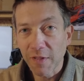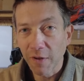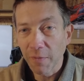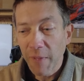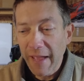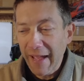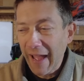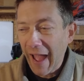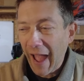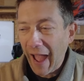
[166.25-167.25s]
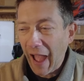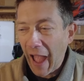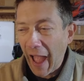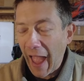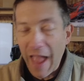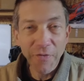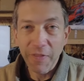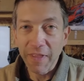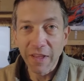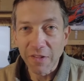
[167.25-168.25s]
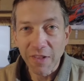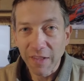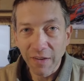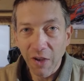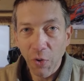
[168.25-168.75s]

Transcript: So everything else can go.